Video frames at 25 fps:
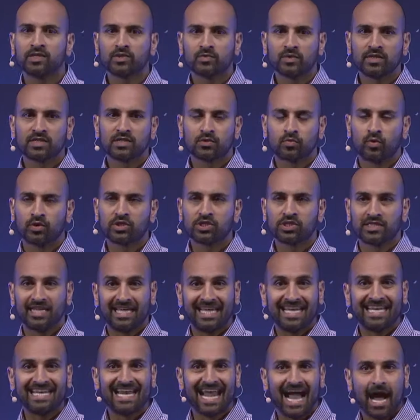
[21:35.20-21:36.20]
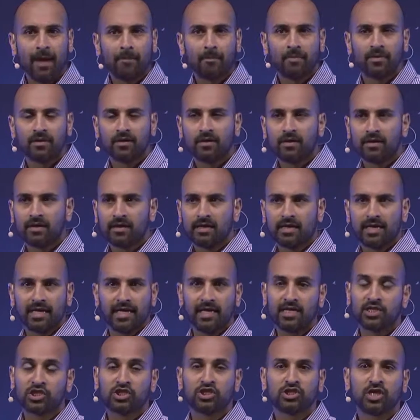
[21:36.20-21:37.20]
we switched to in-app,
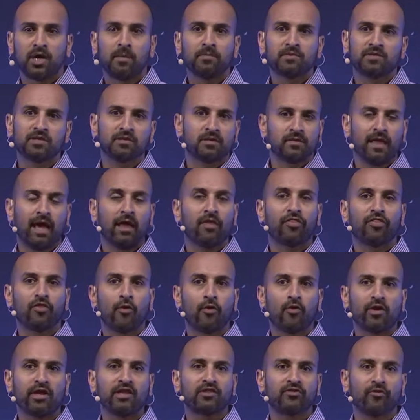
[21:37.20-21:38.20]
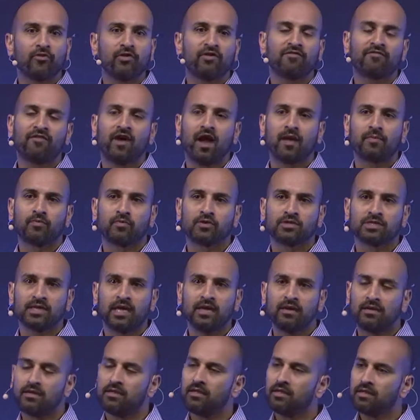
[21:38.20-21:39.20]
it jumped to about 30,
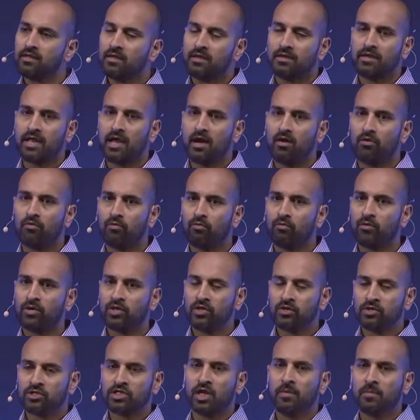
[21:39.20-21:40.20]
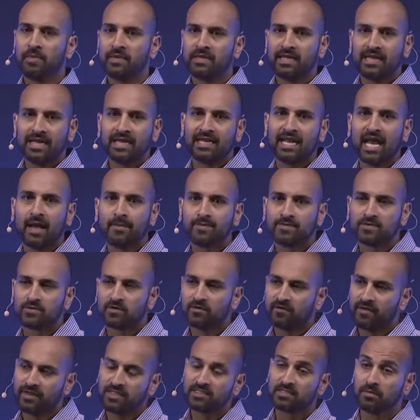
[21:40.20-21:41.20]
35%. Now, when you jump into in-app
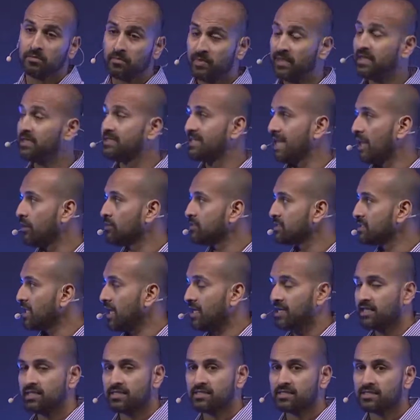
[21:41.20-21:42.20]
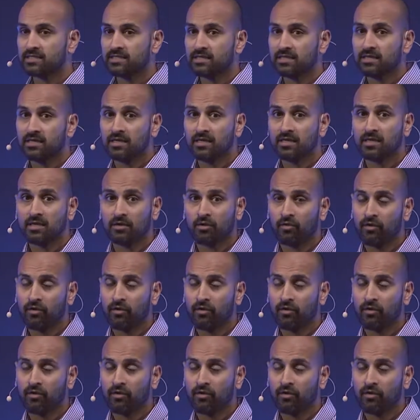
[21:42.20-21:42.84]
surveys, the big downside is you're